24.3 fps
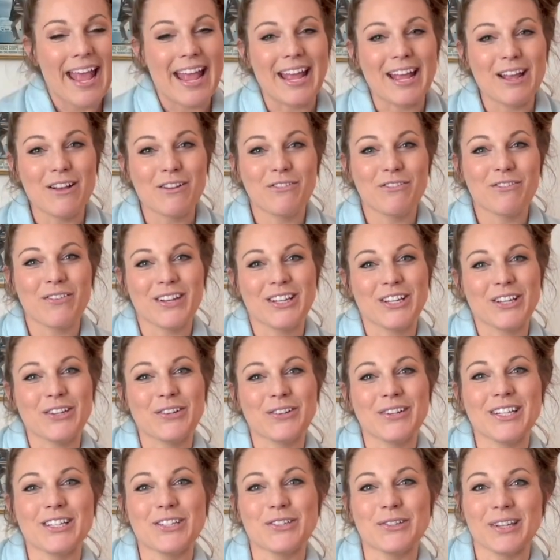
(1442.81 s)
If you
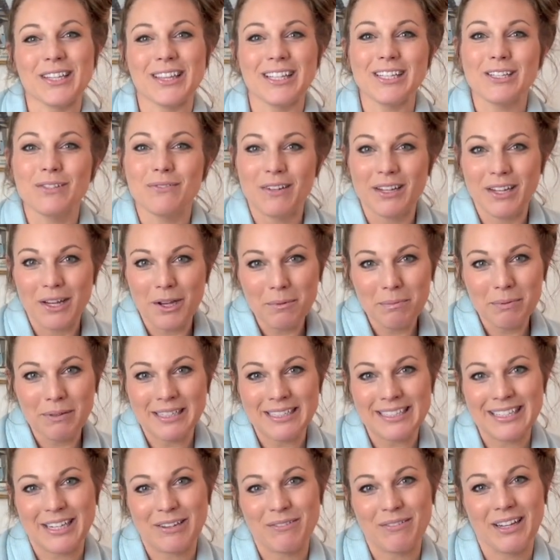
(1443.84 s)
enjoyed this video,
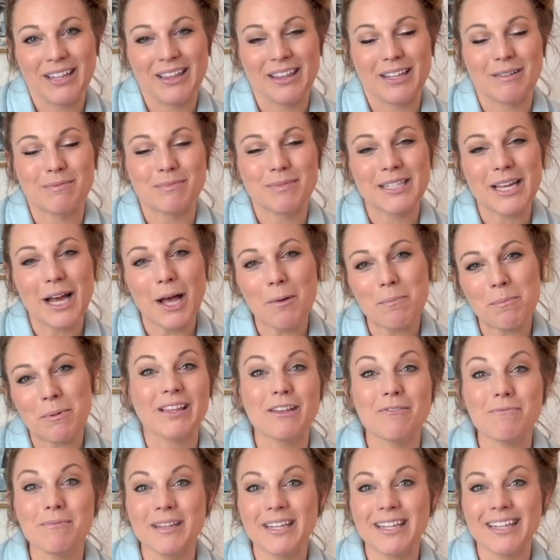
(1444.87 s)
please give it a thumbs up.
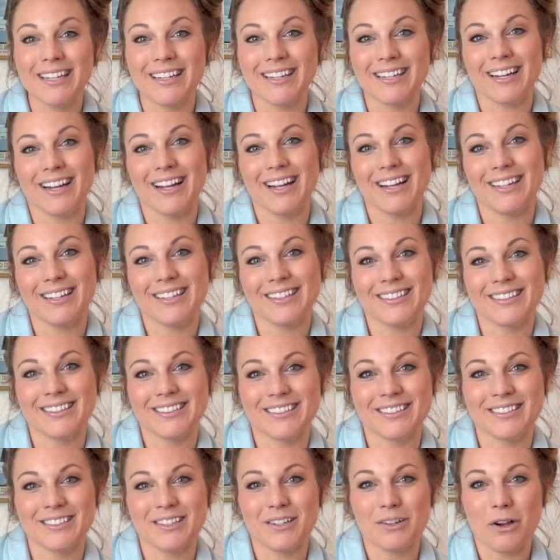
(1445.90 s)
Leave me
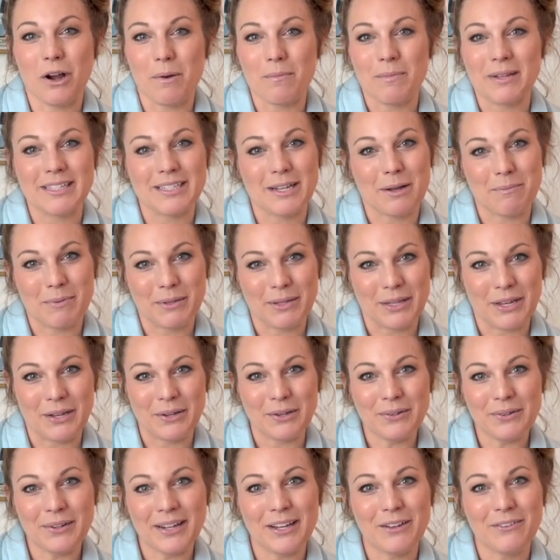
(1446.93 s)
a comment down
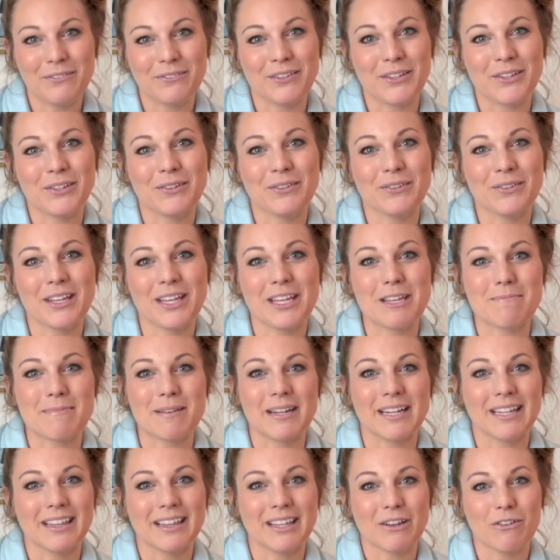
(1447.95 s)
below if you keep
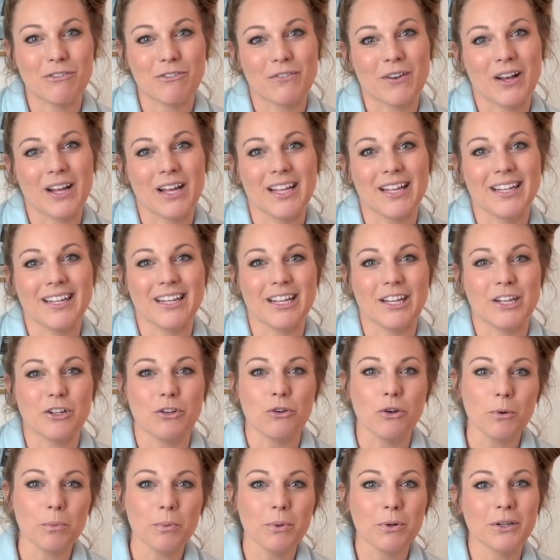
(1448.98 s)
anything fun in
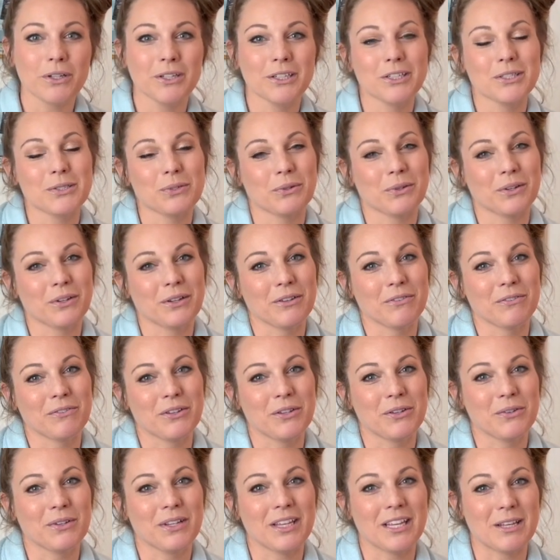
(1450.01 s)
your purse, or if
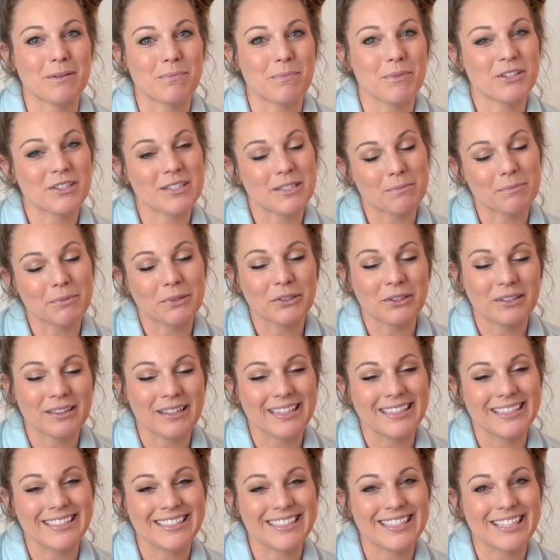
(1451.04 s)
you keep similar
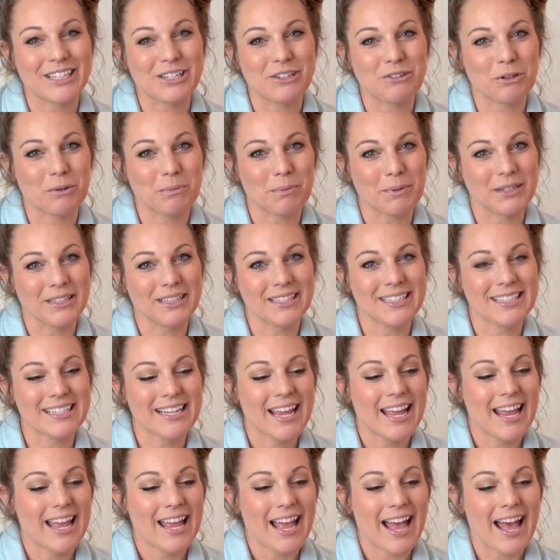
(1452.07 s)
things in your purse
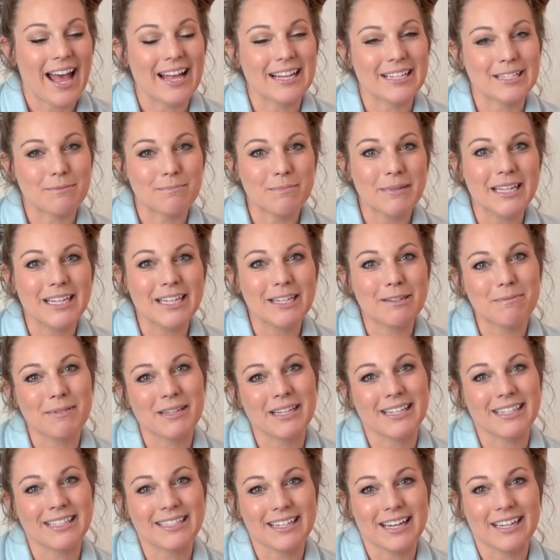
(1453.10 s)
as me,
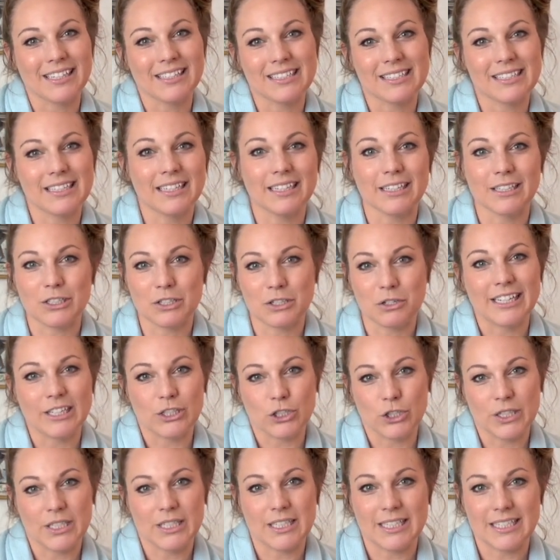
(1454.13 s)
because I just think it's
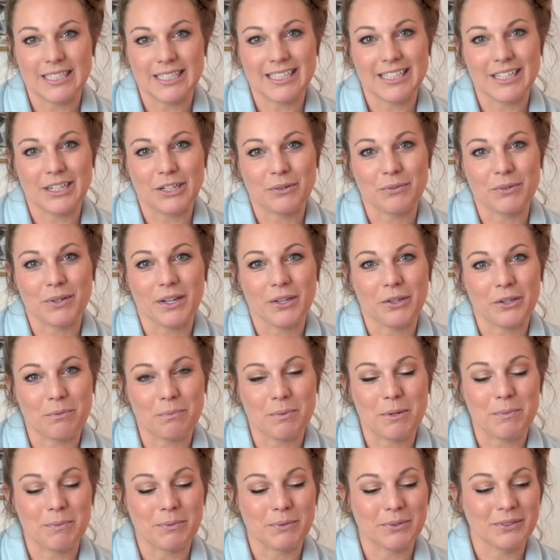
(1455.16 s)
interesting to hear what other
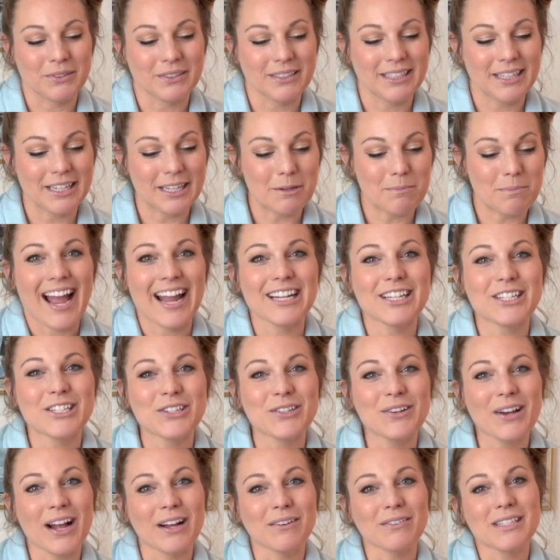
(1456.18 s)
people keep. I do
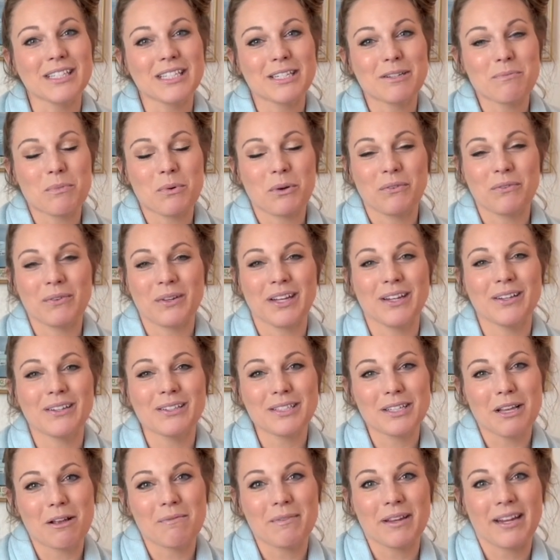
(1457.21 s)
have some more
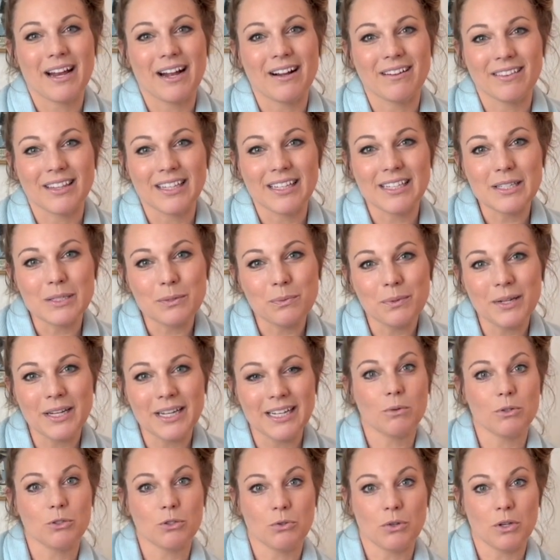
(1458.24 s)
videos coming out this week.
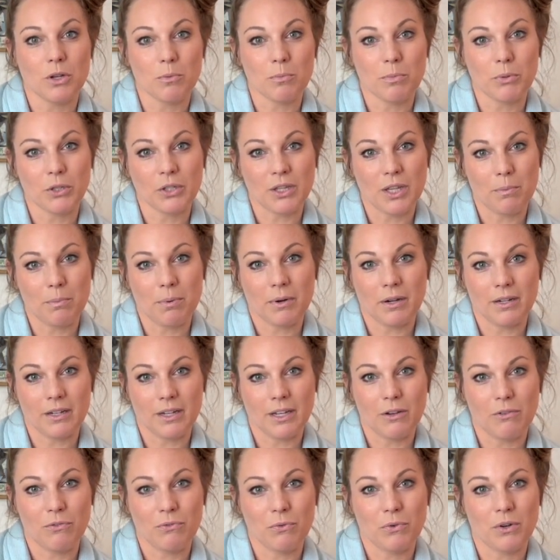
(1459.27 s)
We're doing a birthday
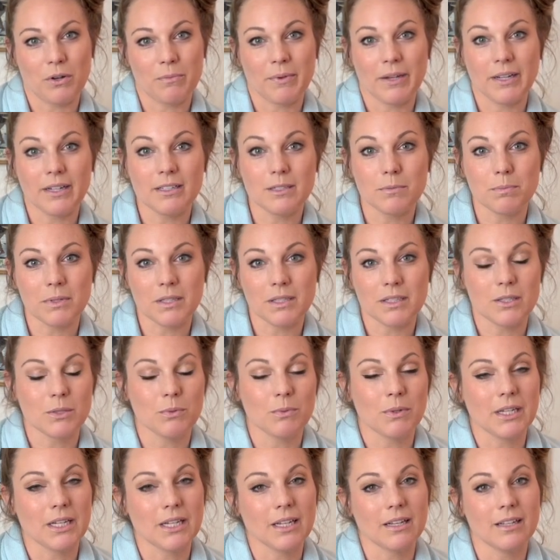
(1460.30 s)
party for my husband this
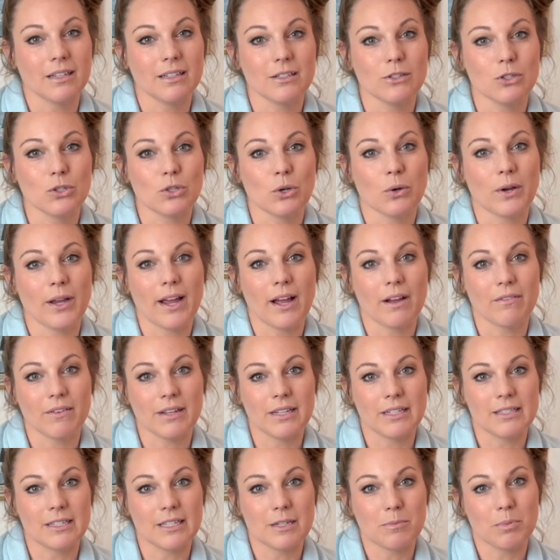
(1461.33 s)
weekend, so I have a
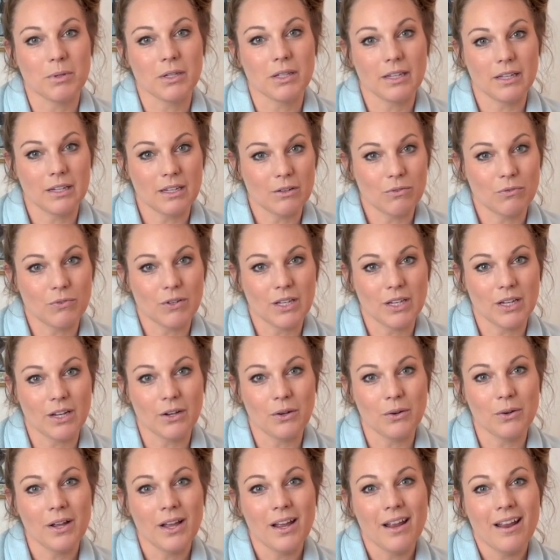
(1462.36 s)
deep cleaning
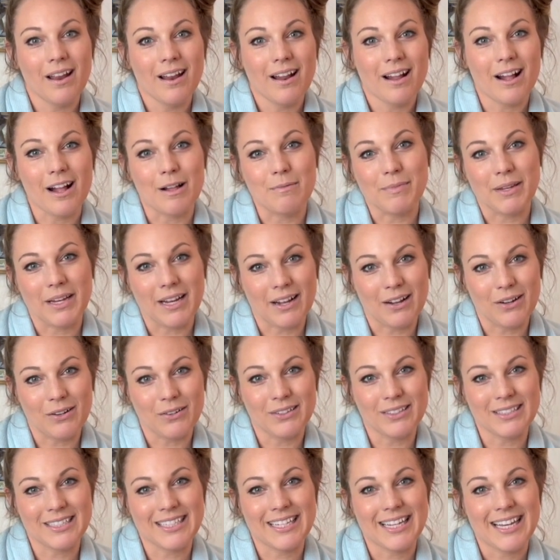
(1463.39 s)
video coming
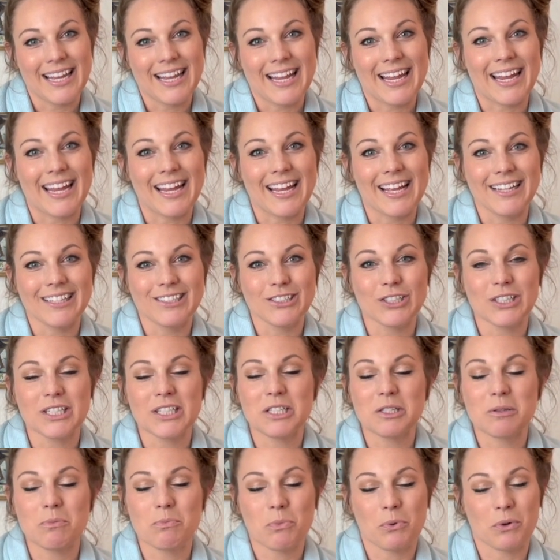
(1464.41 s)
out, and just
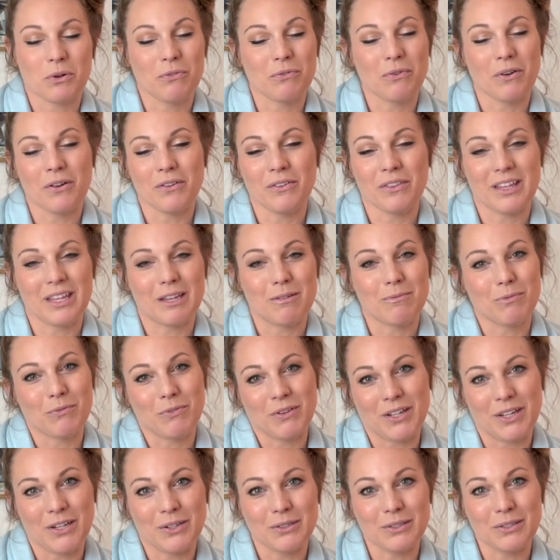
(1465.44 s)
some more fall themed
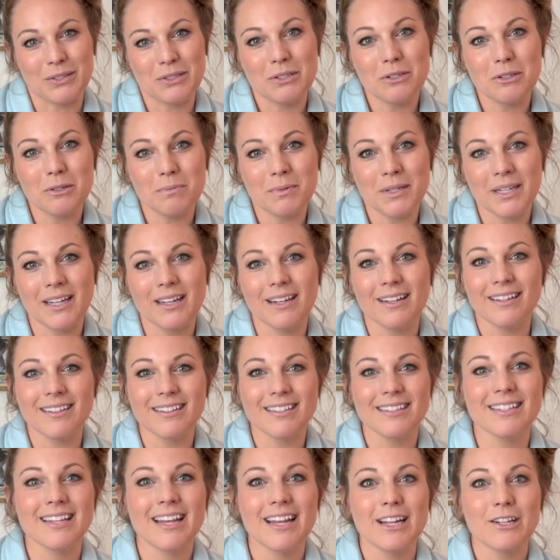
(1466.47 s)
videos too,
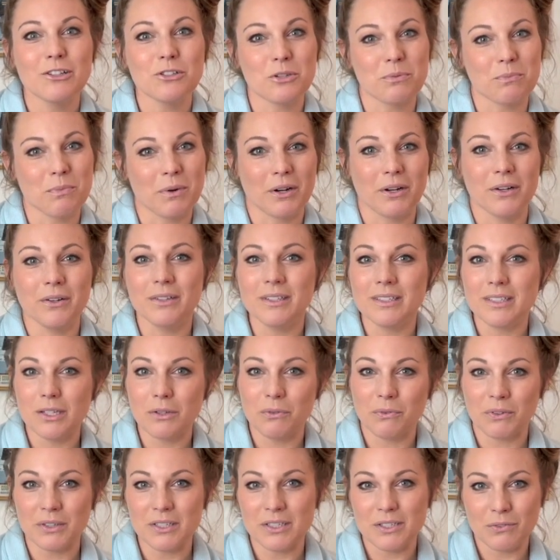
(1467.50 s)
because tomorrow is the
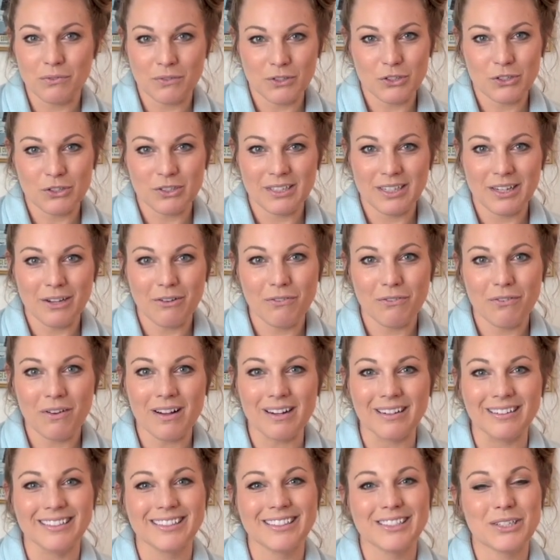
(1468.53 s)
first official day of
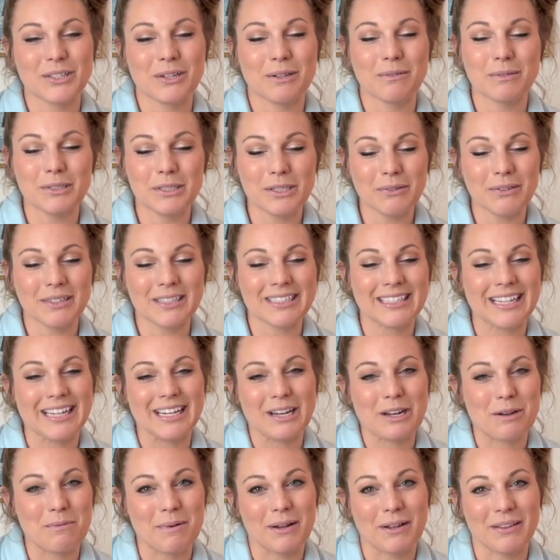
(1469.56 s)
fall, so I'm so excited
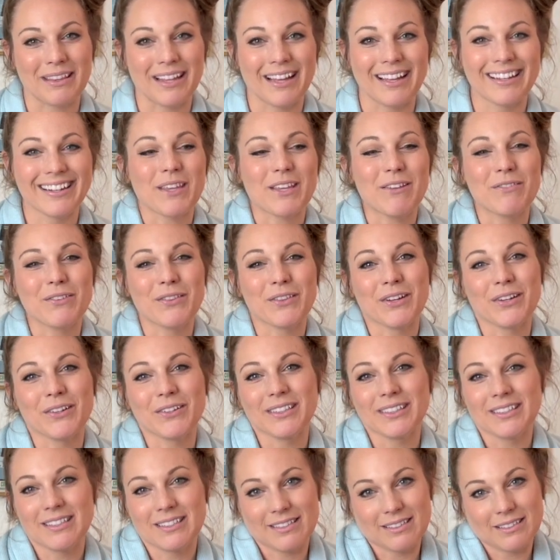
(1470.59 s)
about that, even though
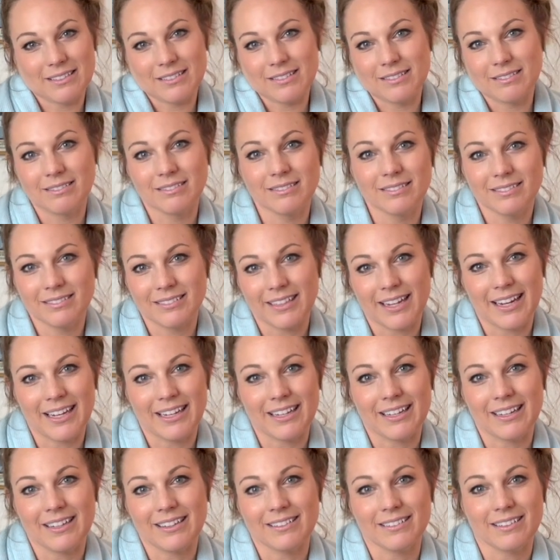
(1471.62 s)
it's still
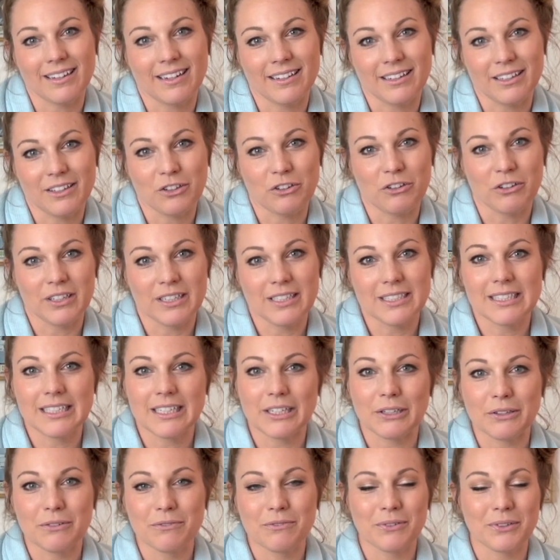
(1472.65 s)
80 and 90 degrees here
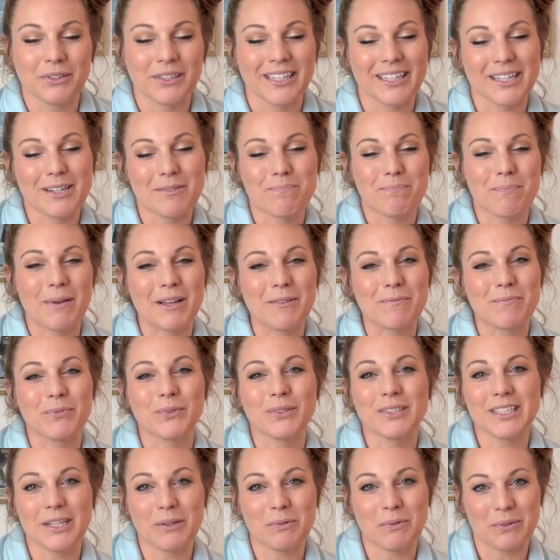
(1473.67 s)
in Florida, but we'll
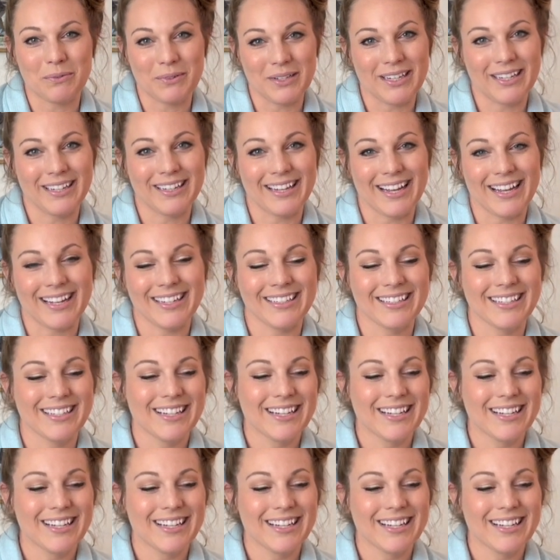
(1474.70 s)
take what we can get.